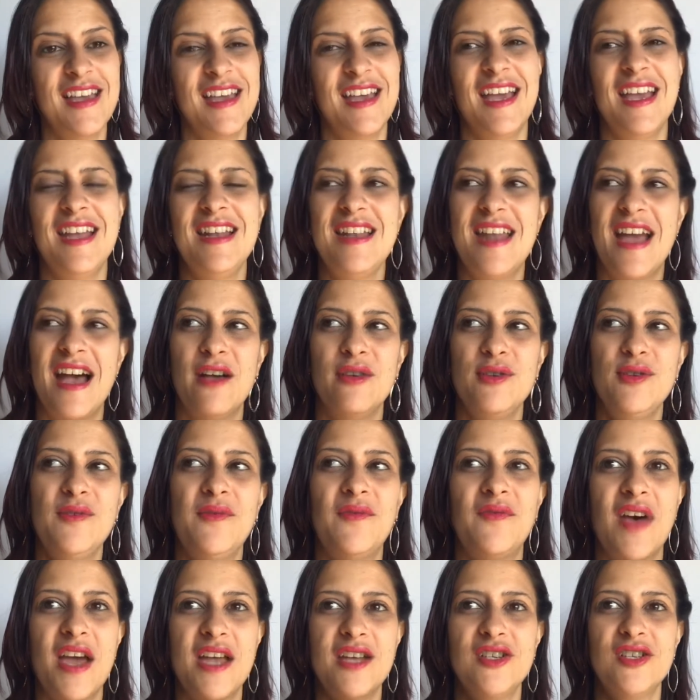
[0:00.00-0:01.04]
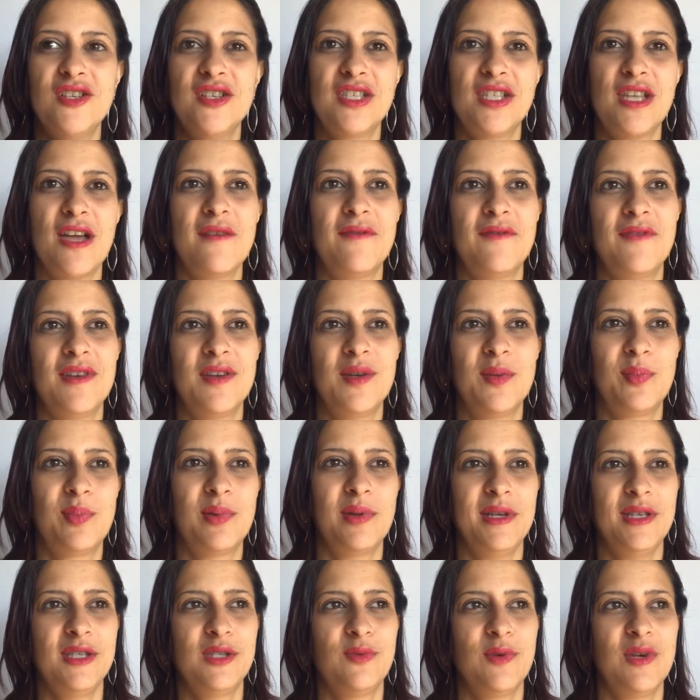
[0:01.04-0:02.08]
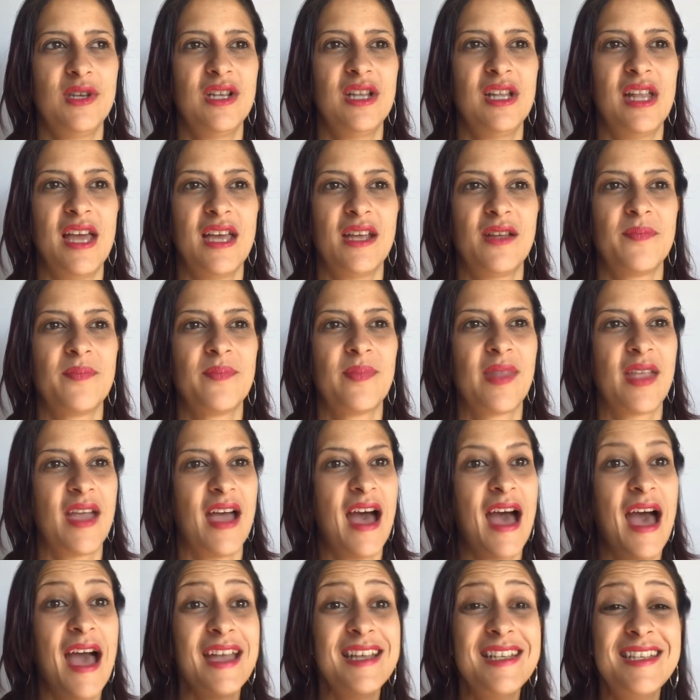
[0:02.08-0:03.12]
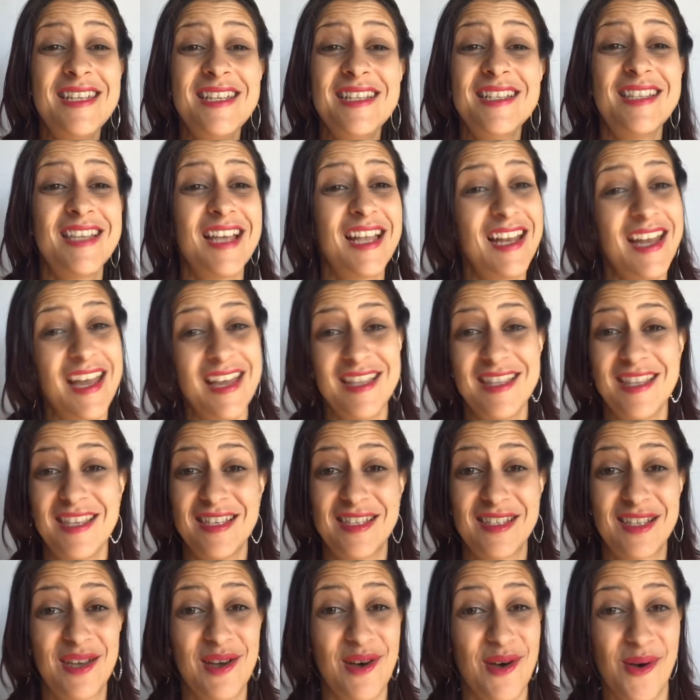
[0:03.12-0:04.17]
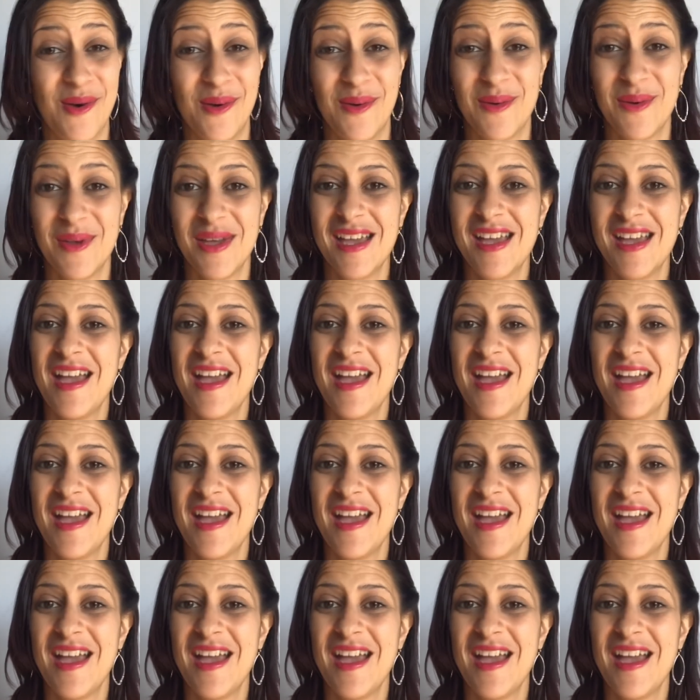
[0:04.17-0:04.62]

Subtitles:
And now you find yourself in a place where you're like, I need to let this go.